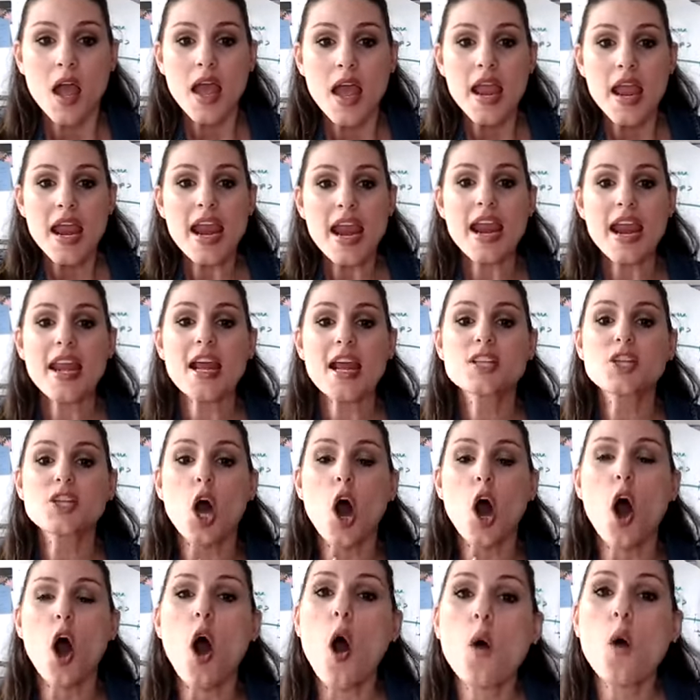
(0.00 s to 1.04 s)
It has
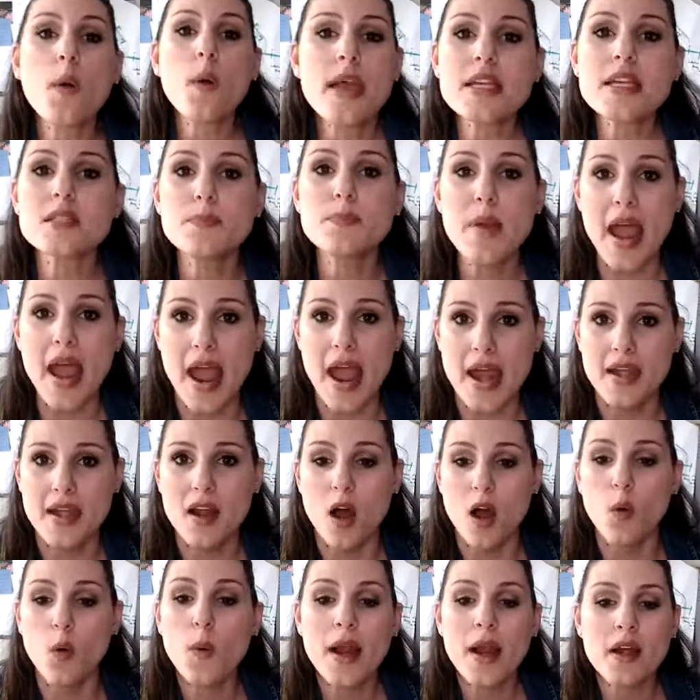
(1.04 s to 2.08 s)
always been,
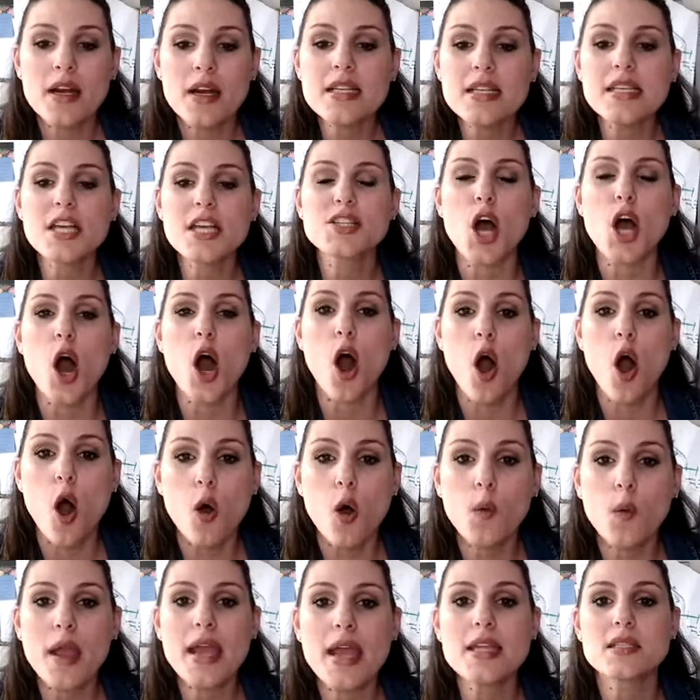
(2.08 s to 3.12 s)
awareness has
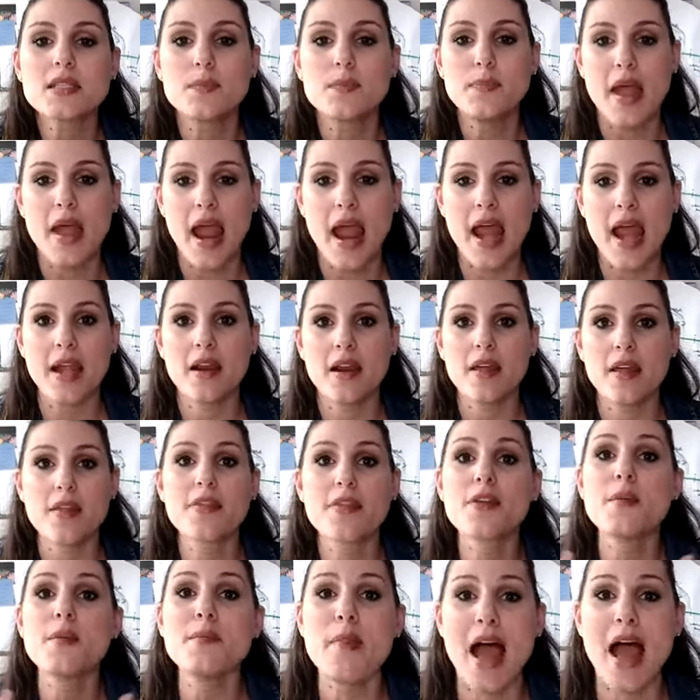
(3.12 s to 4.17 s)
always been the
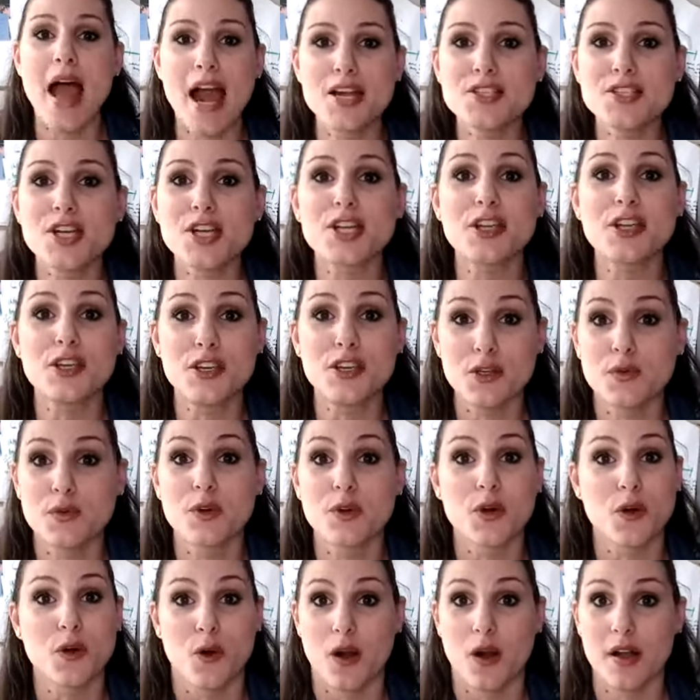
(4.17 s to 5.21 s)
magic
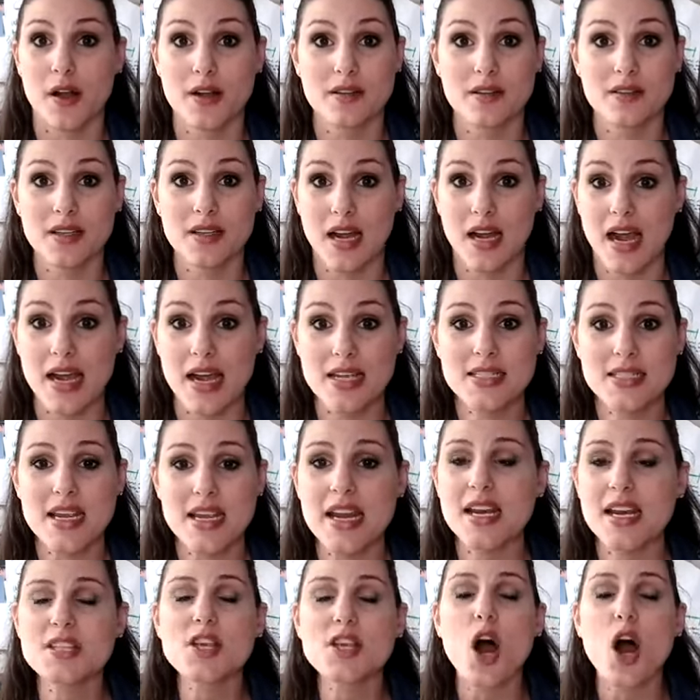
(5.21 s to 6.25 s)
unicorn, guys. It
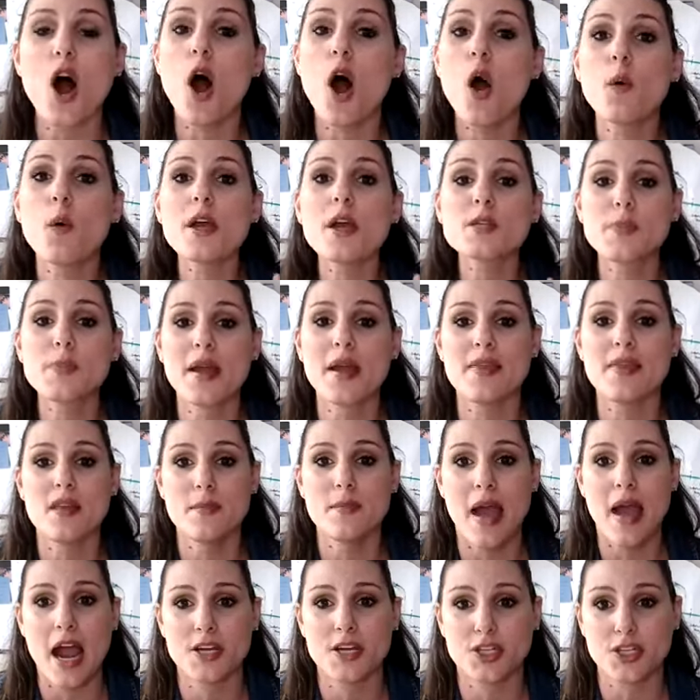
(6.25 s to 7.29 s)
has always been the
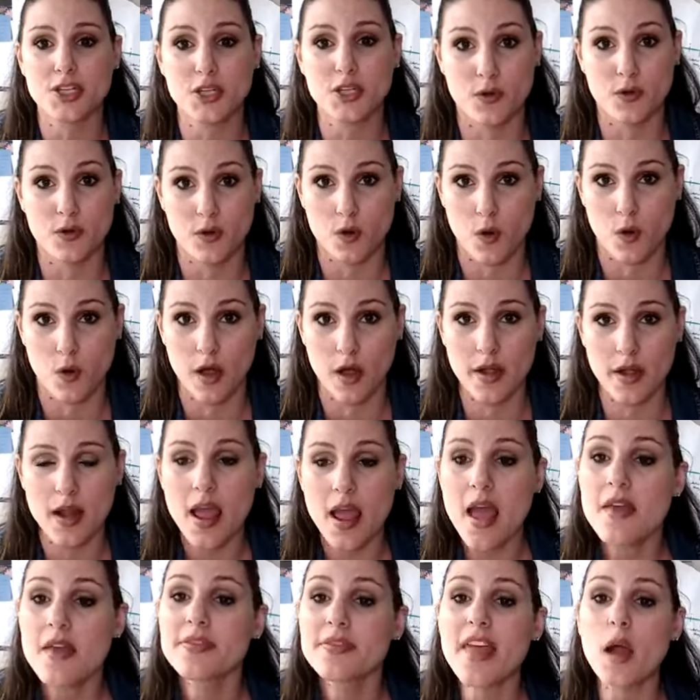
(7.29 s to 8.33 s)
magic unicorn
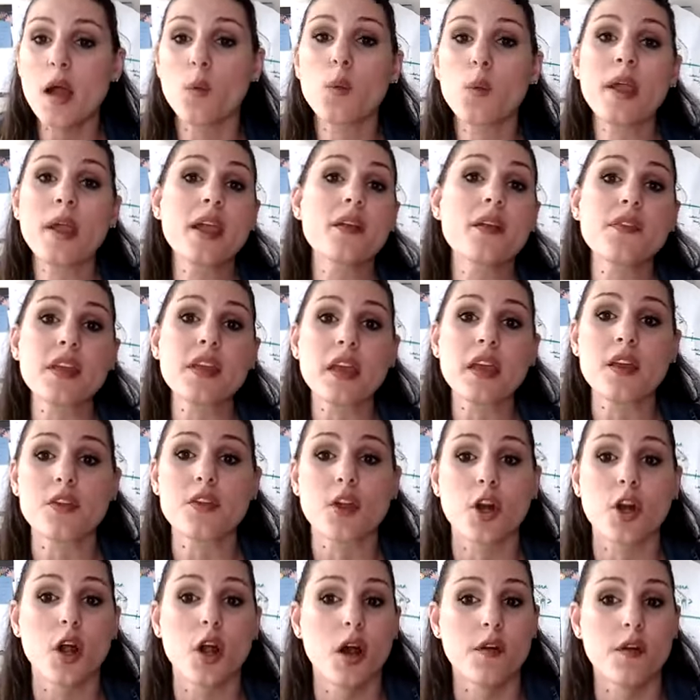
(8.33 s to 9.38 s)
that we have
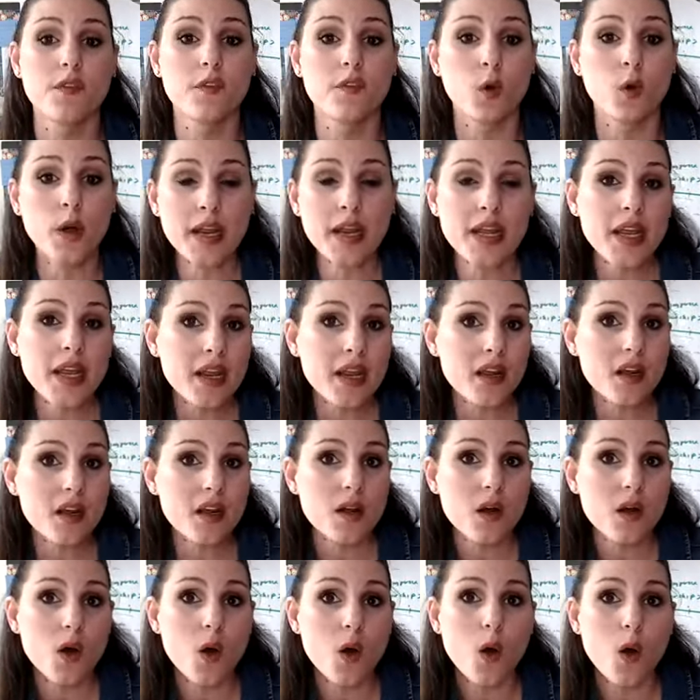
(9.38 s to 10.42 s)
either avoided
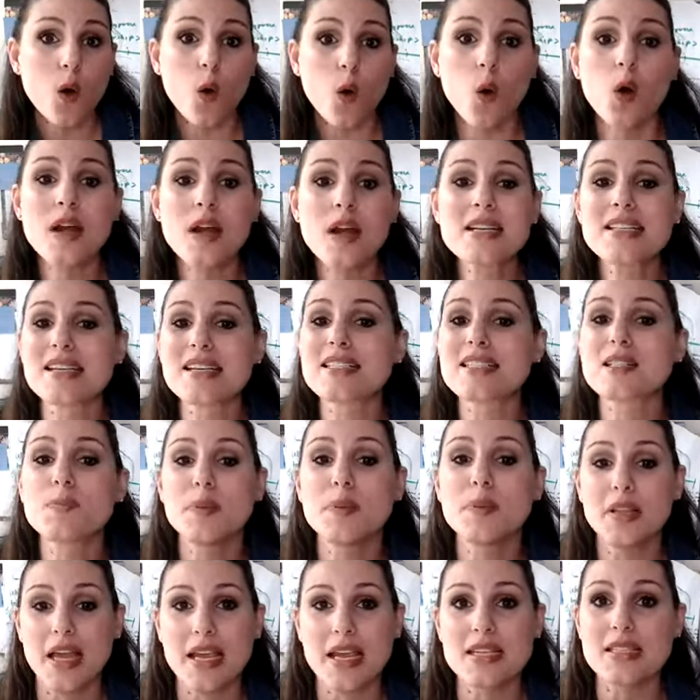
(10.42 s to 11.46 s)
or
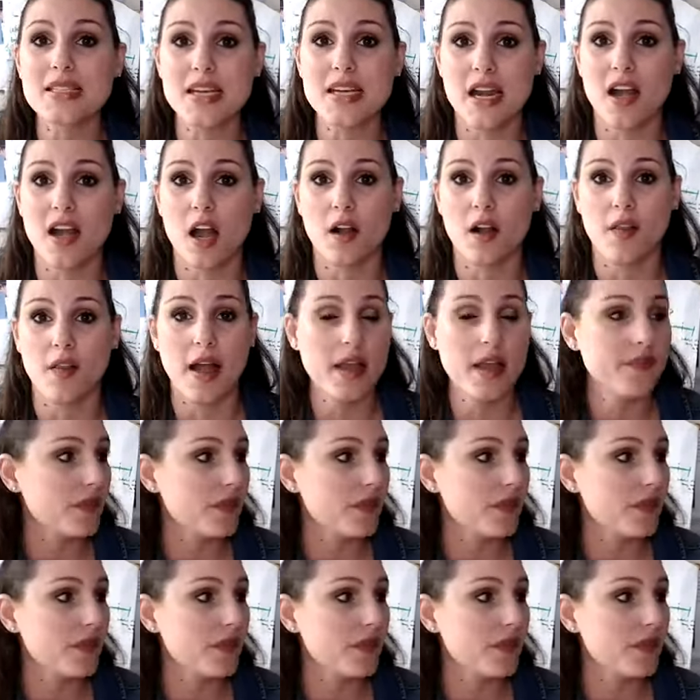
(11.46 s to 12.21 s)
displaced in our life.